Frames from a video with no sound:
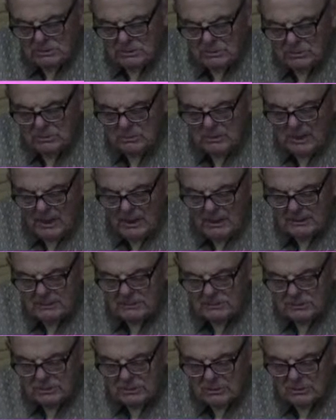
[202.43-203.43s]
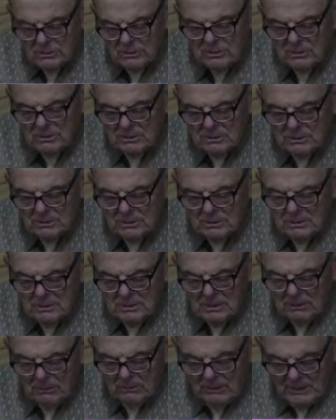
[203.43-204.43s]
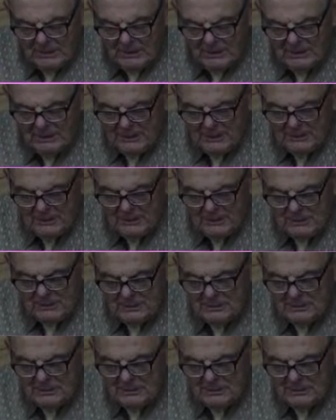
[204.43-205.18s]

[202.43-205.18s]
do not turn away."